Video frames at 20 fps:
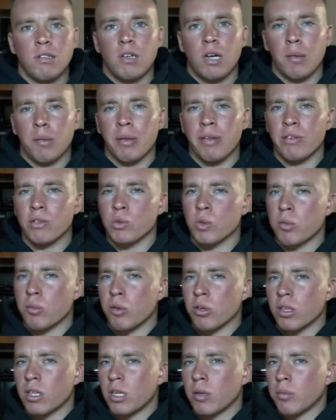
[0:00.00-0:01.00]
believe there's one
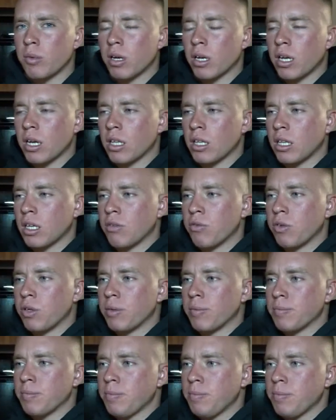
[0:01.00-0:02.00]
more thing, but I can't think of
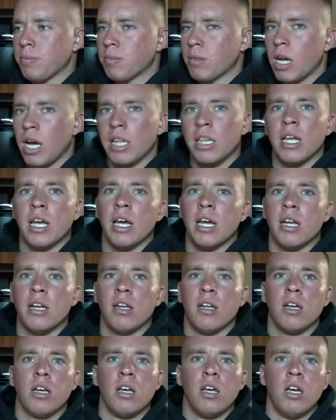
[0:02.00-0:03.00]
it. And then,